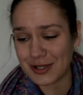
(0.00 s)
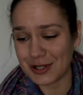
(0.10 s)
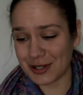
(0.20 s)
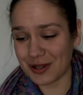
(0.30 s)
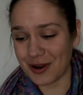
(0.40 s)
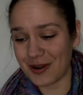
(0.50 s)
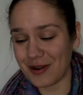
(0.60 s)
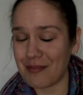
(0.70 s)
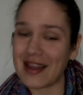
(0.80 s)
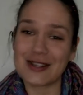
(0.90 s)
So
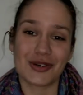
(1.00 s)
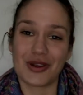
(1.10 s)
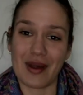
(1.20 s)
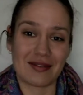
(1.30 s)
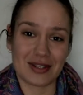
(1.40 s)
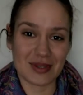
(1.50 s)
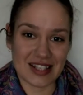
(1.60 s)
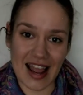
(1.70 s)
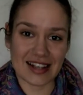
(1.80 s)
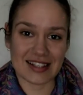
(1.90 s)
make sure you have some
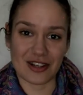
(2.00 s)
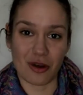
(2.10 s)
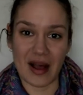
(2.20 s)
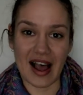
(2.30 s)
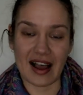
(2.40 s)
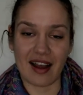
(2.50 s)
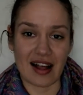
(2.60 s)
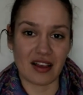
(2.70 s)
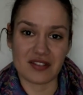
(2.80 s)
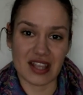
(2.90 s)
snacks in your bag. I
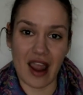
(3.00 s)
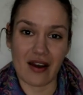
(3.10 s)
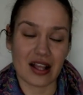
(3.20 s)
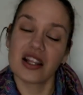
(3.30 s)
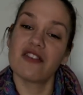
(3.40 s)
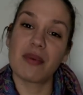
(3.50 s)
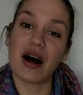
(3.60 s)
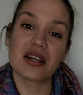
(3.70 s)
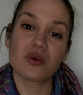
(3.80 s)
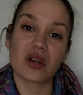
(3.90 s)
love to carry Clif
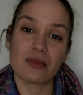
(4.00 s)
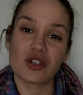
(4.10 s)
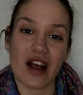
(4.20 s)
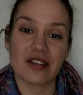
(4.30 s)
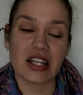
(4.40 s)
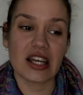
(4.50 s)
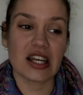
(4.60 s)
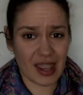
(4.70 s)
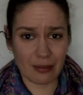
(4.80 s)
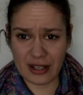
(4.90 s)
bars when I'm
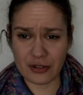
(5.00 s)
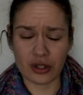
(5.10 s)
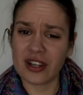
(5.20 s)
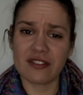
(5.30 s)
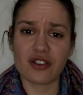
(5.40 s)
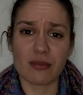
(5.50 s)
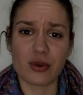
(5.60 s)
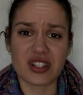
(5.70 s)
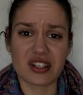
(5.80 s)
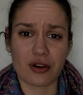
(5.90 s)
traveling, but if you're looking for a
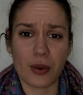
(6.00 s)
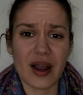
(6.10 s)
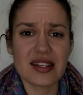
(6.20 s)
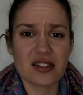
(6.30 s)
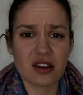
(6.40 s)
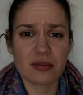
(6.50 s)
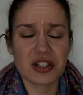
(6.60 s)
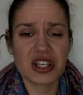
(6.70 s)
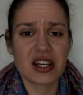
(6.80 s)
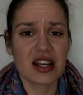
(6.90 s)
more zero waste
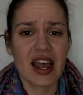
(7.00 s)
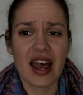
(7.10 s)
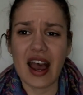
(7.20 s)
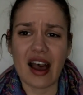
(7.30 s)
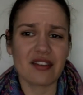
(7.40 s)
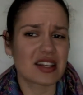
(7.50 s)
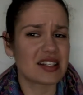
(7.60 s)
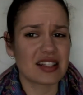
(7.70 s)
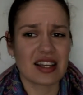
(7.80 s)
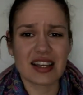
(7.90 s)
option, have
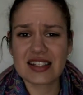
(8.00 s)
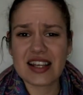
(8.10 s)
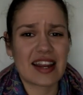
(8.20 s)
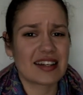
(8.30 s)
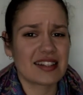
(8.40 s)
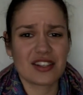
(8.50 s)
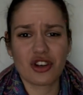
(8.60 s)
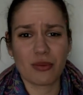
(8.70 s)
containers in your